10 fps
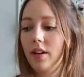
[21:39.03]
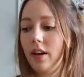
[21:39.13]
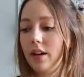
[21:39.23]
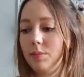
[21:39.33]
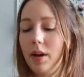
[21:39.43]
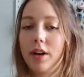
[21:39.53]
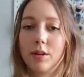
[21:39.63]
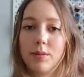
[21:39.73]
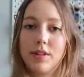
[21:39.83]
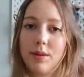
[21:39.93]

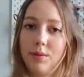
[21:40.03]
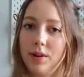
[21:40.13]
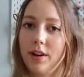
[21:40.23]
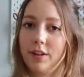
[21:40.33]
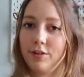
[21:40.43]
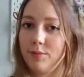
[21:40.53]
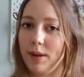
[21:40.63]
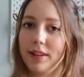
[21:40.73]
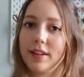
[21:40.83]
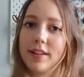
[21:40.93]
100% um, would have
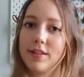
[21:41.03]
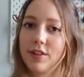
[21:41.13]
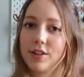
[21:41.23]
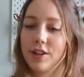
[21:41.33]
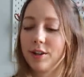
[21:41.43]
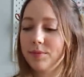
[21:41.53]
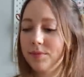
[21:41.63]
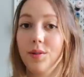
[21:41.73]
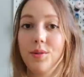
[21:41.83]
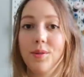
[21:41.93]
made this for sure.
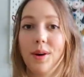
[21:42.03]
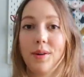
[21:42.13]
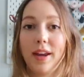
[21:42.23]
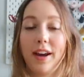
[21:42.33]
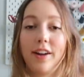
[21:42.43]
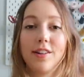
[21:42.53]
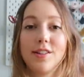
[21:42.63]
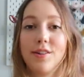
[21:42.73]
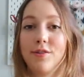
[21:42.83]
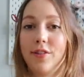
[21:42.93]
Ooh, okay, I
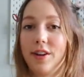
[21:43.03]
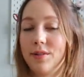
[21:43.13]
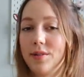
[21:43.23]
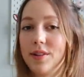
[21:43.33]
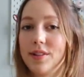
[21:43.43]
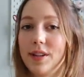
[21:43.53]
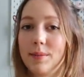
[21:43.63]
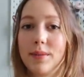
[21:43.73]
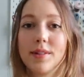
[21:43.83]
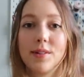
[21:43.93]
also found
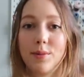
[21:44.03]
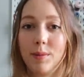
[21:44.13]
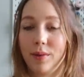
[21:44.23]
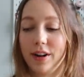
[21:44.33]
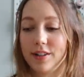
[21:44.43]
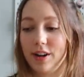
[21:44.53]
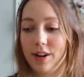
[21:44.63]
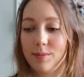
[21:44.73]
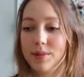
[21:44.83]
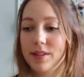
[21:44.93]
some swimwear
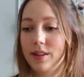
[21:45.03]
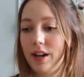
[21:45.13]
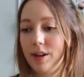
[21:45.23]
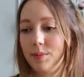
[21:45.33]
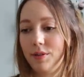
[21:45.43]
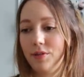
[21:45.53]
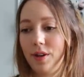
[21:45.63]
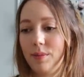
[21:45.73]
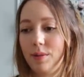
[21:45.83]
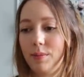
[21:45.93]
tops um,
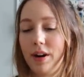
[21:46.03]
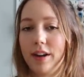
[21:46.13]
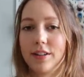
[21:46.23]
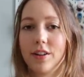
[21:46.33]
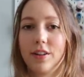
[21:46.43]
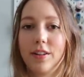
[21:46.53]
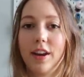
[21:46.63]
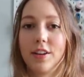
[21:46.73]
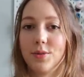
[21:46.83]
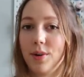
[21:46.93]
from a brand called
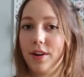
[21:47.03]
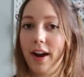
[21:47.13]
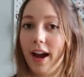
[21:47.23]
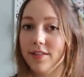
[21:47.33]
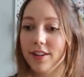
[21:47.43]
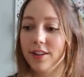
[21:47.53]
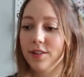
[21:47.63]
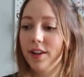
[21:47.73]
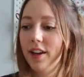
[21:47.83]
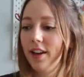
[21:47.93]
Edgewater
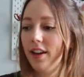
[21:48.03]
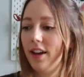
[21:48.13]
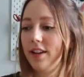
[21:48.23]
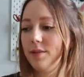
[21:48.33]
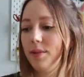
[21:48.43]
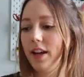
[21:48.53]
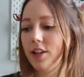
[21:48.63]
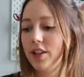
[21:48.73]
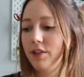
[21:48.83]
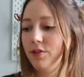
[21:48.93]
Avenue. Um, they
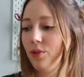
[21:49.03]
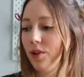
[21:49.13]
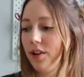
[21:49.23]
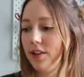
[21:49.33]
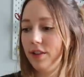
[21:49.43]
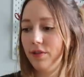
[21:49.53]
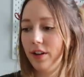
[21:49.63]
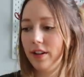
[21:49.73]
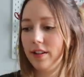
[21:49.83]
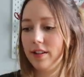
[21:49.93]
actually have four
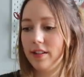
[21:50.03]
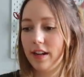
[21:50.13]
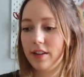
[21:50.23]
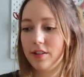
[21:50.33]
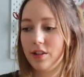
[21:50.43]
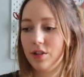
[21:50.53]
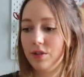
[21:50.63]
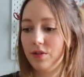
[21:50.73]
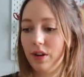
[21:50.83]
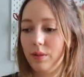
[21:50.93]
different styles to
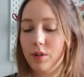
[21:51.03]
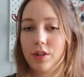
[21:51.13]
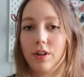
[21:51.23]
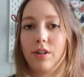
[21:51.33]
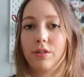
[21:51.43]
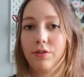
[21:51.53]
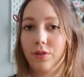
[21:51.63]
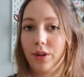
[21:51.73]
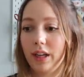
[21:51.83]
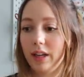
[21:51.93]
choose from, which are all
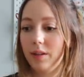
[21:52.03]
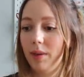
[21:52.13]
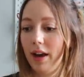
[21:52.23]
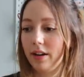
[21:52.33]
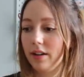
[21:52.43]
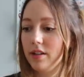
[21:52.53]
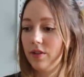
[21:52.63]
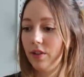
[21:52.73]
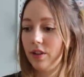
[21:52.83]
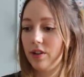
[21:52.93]
free patterns
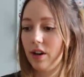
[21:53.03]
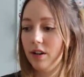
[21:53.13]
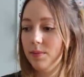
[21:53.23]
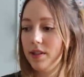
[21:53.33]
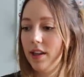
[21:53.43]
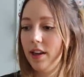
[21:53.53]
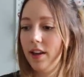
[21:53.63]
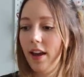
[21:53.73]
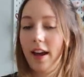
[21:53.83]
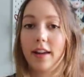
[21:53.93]
for the tops,
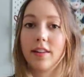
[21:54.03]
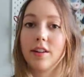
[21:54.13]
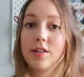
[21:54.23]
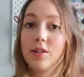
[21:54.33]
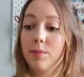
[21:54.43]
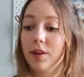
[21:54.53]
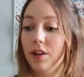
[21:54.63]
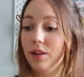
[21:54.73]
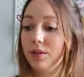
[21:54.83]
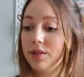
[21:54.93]
and they're super
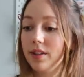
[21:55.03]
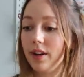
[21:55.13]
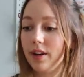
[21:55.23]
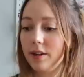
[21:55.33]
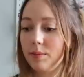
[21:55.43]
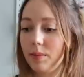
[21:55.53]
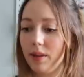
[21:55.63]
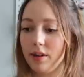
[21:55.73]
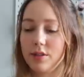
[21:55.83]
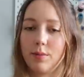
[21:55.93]
cute. Um,
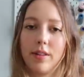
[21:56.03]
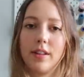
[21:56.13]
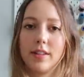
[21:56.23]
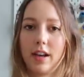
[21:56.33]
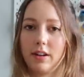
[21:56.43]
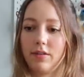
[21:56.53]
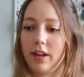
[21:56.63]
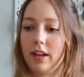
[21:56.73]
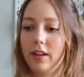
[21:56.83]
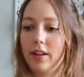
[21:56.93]
there's one that's kind of
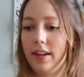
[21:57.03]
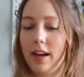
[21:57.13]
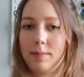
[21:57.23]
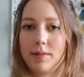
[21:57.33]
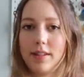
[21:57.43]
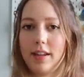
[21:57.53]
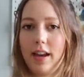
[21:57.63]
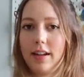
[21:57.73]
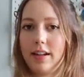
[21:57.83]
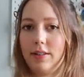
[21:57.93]
like, comes
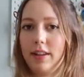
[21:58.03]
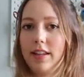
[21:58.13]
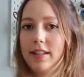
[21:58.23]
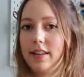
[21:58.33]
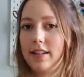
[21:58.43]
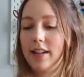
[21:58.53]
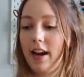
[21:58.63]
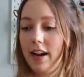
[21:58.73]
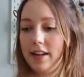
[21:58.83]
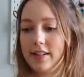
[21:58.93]
kind of down like this and then
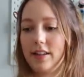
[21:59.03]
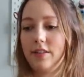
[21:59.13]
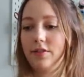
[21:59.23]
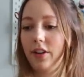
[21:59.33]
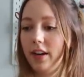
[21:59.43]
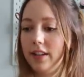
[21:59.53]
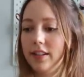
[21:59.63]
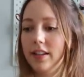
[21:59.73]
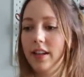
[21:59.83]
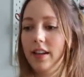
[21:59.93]
ties in the
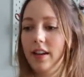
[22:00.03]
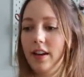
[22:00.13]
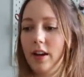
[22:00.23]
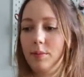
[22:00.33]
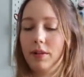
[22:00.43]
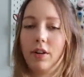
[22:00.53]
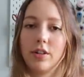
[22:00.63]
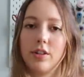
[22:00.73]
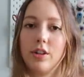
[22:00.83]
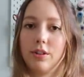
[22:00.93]
front. Um, they've got
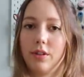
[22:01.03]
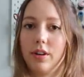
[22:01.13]
just your